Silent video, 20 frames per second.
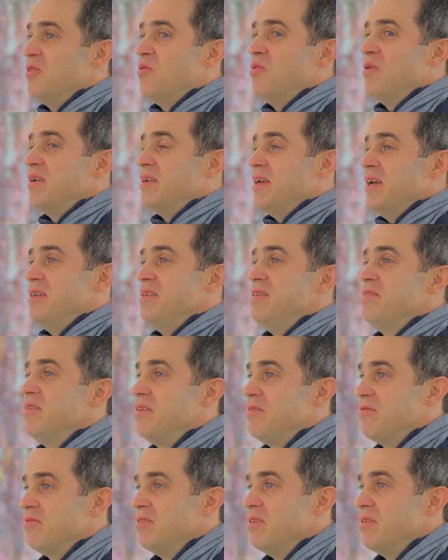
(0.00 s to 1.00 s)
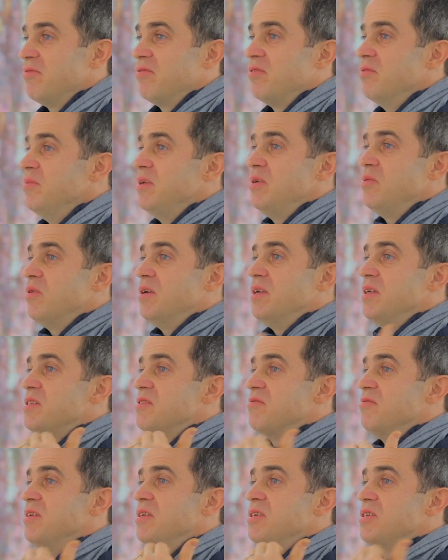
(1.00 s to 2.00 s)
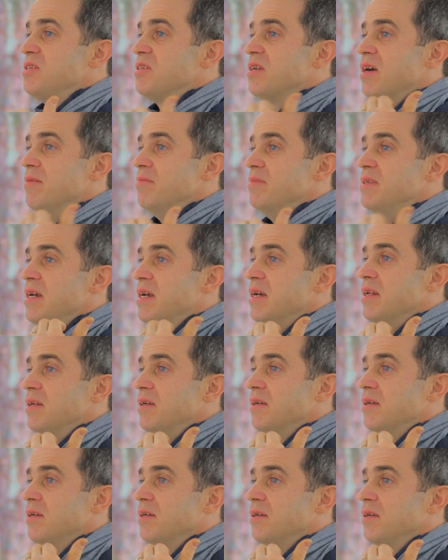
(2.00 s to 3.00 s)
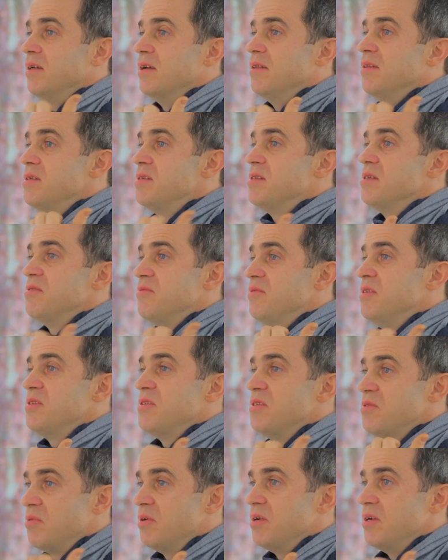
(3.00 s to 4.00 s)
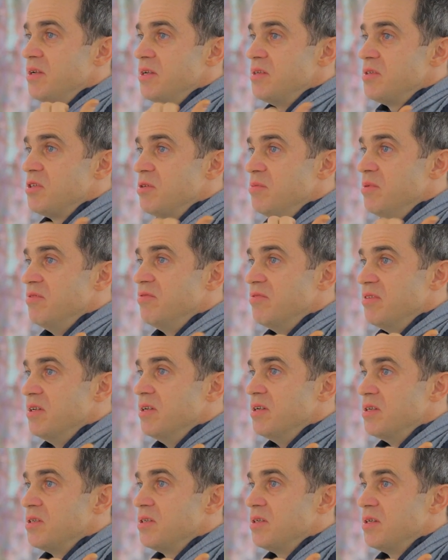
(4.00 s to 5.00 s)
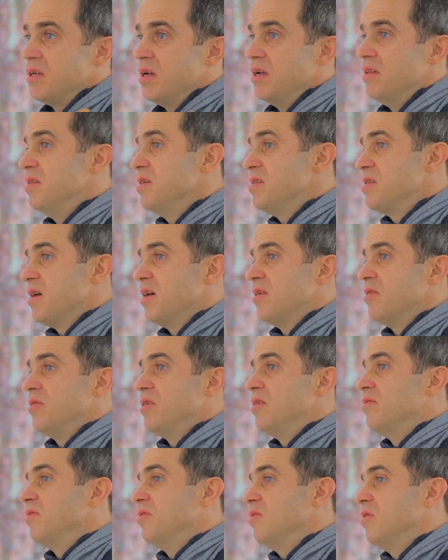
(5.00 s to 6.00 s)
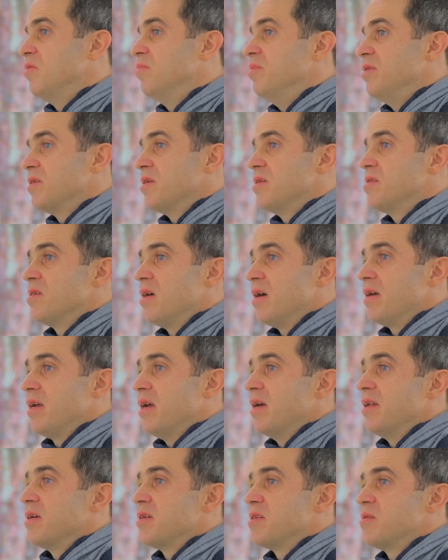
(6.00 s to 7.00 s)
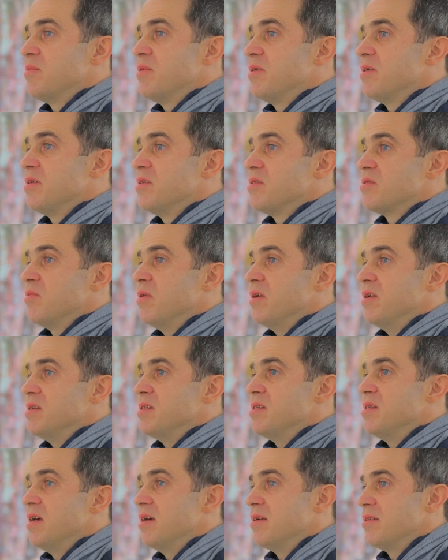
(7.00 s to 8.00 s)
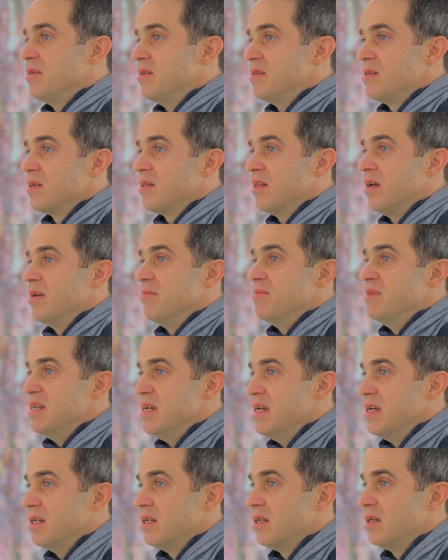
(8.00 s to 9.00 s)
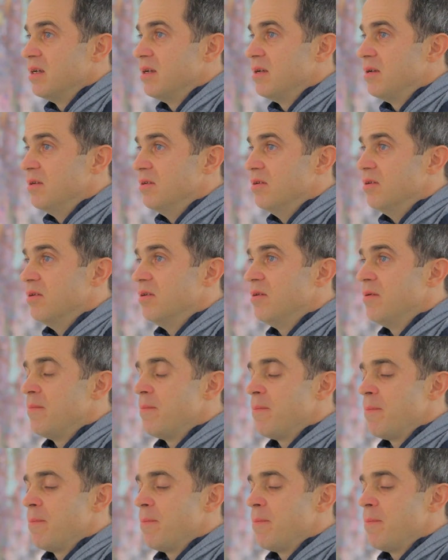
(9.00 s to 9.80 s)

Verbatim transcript: don't want anything for me. When it's finished, I'm dead. Yeah, this is this is what it is to be finished. And this I don't even know because I can't experience what is death until I'm dead. You know.